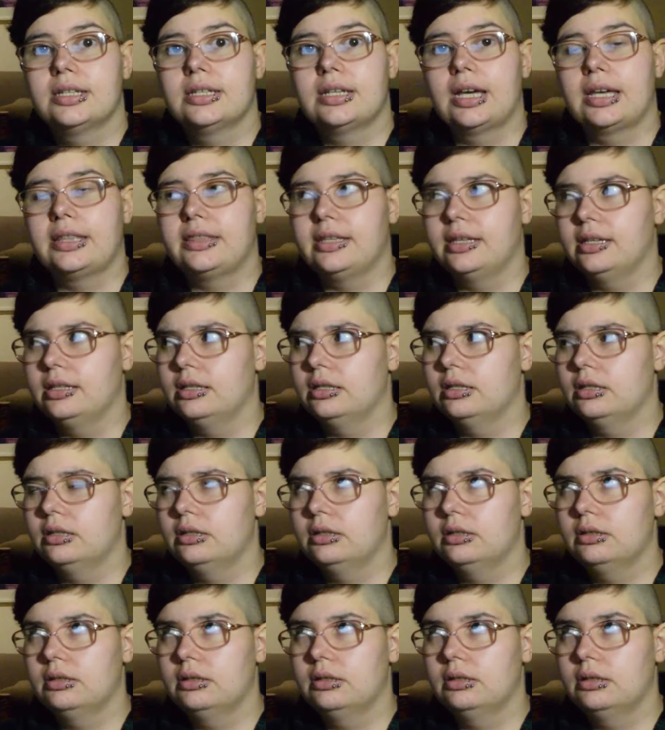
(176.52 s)
I think.
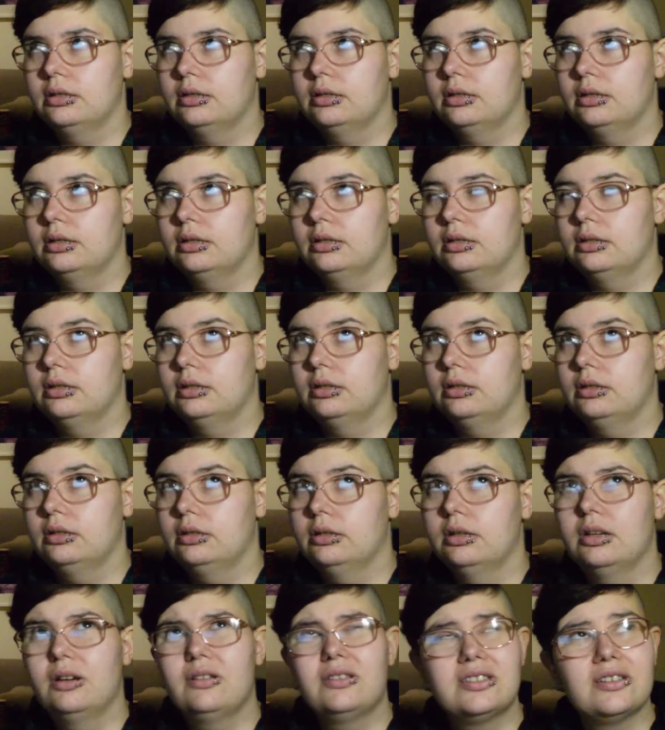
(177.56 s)

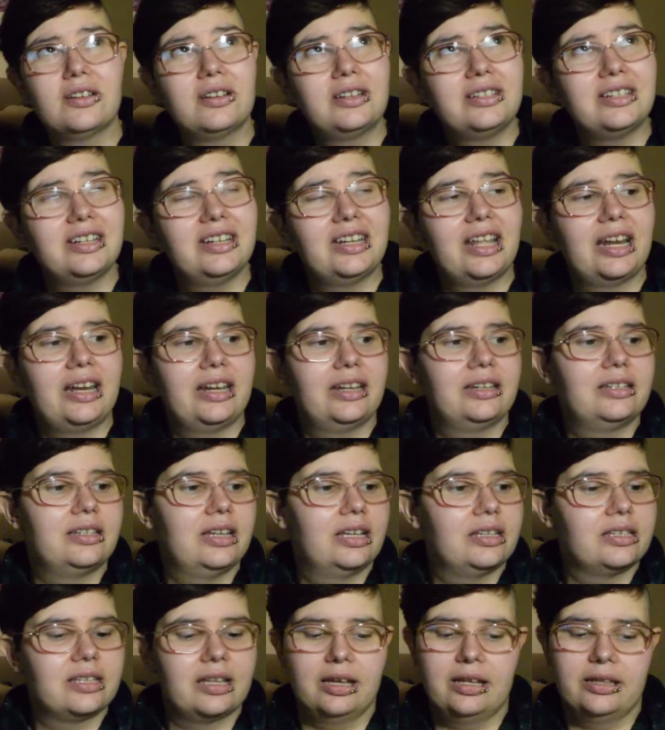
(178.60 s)
No, it's not a genetic
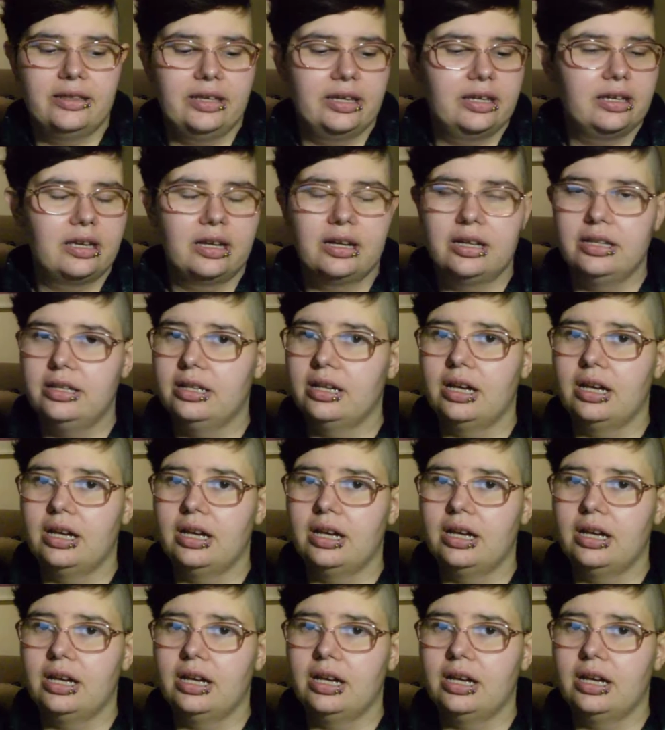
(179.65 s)
test. Oh, they're gonna